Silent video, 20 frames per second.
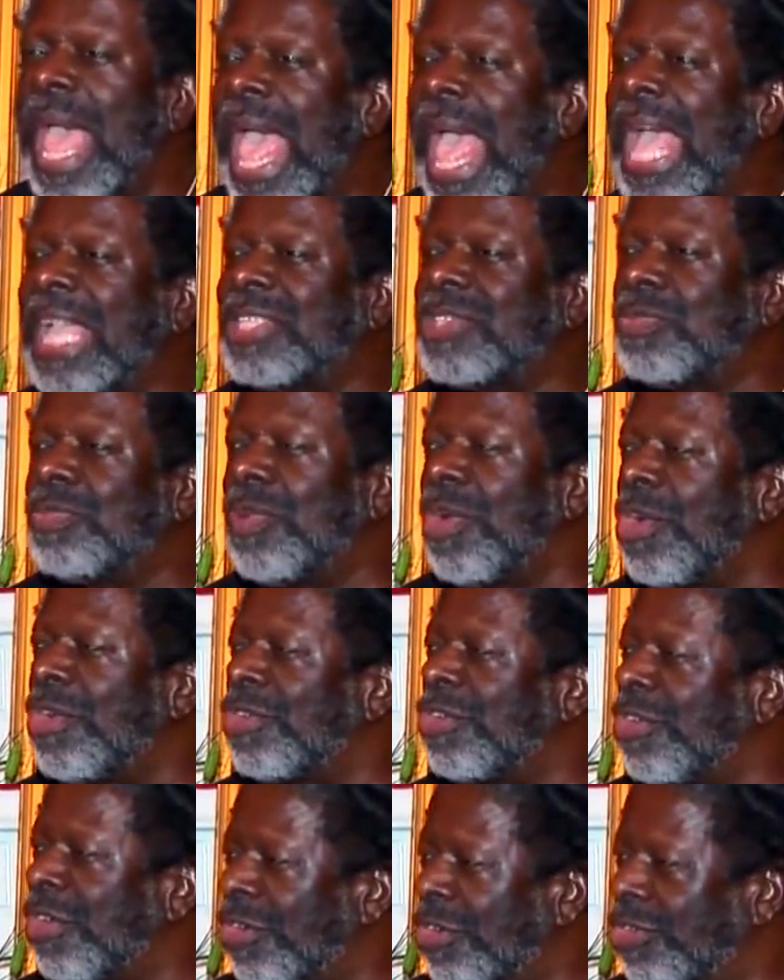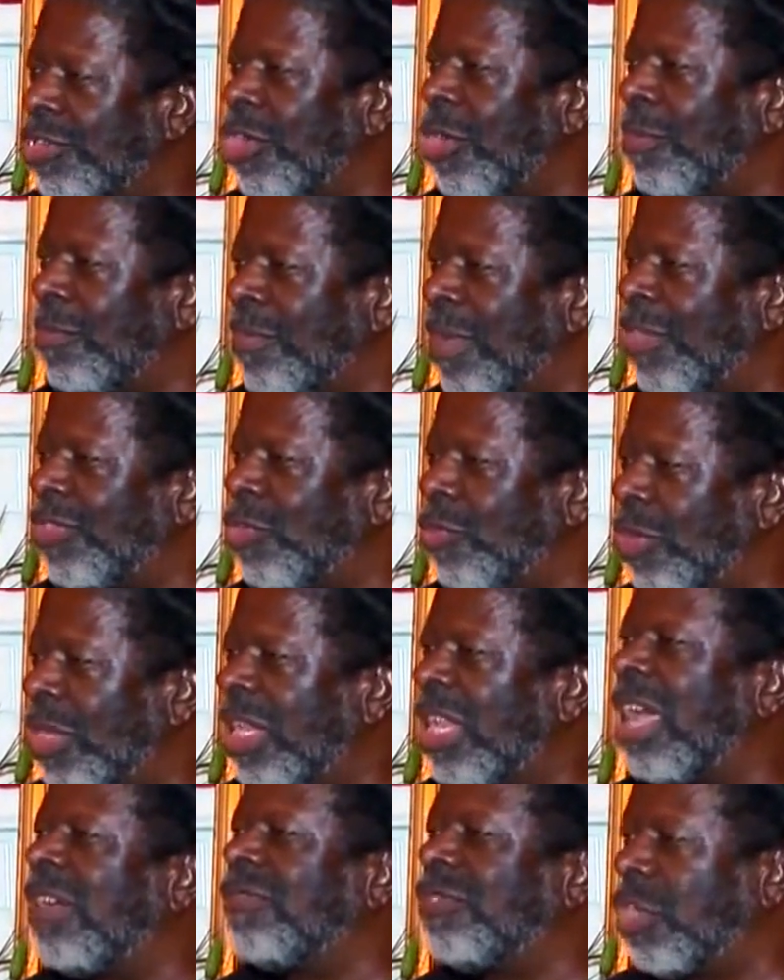axe murderer, your mother will
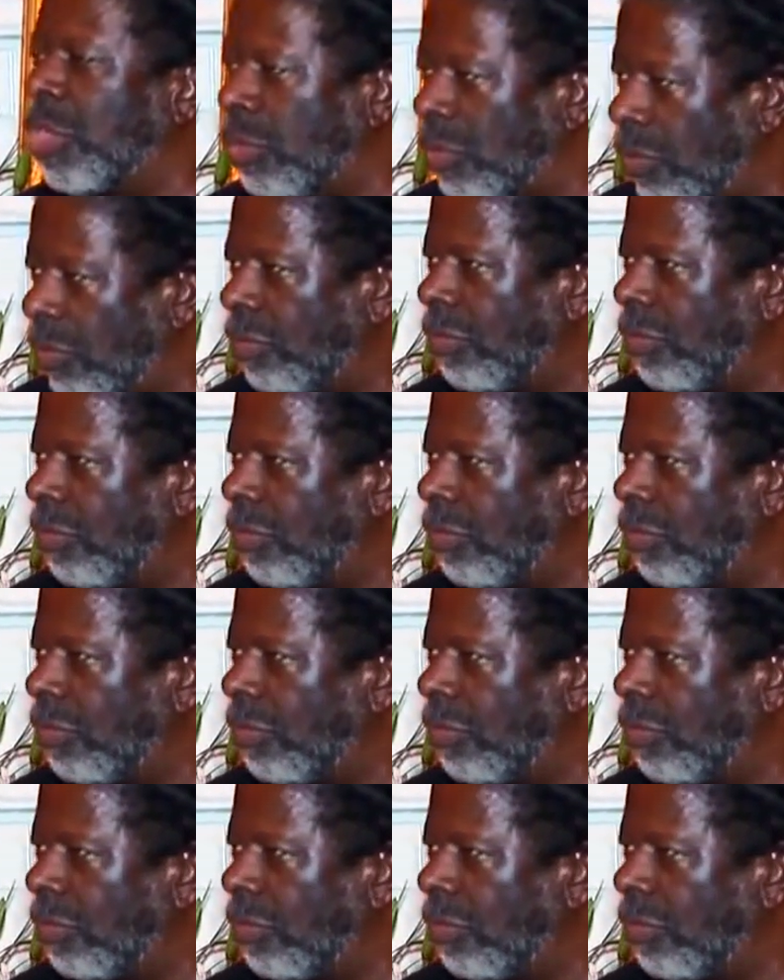love you.